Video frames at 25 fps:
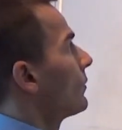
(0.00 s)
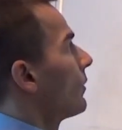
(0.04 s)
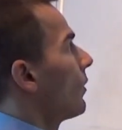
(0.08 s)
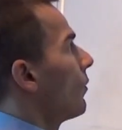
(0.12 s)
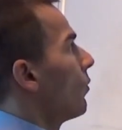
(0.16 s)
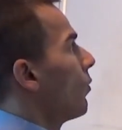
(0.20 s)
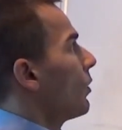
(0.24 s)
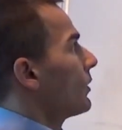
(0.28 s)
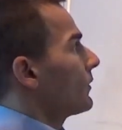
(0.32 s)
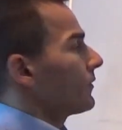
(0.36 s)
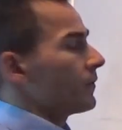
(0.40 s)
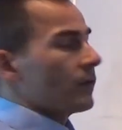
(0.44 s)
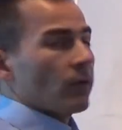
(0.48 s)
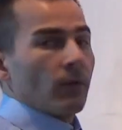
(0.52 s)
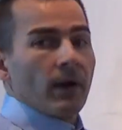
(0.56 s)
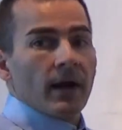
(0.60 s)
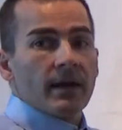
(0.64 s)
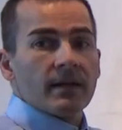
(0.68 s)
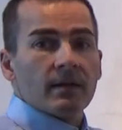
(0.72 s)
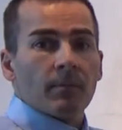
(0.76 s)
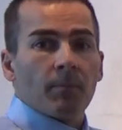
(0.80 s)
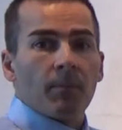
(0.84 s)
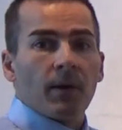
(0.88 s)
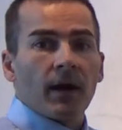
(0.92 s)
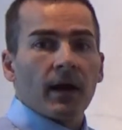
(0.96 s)
So what's the
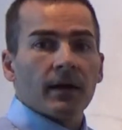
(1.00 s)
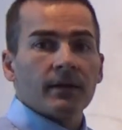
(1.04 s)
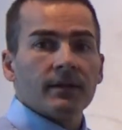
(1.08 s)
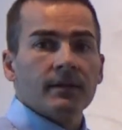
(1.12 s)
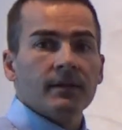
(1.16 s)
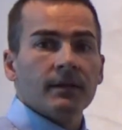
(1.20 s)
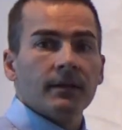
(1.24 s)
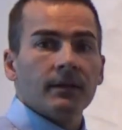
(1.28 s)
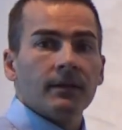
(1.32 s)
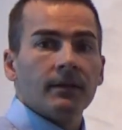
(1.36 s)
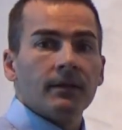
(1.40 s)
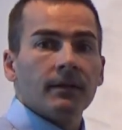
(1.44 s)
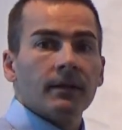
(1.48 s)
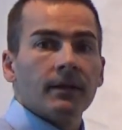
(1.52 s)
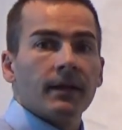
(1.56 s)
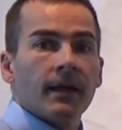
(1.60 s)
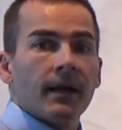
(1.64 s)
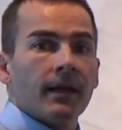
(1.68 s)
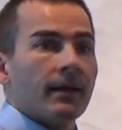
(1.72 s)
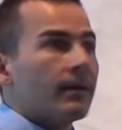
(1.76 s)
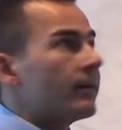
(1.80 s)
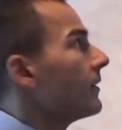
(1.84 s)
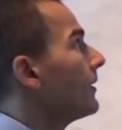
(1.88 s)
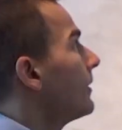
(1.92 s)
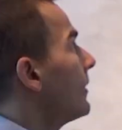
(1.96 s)
random part here
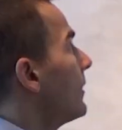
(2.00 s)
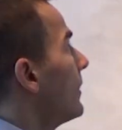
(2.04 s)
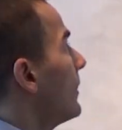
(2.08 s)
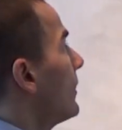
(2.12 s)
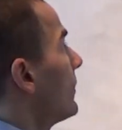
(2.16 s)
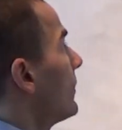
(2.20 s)
again?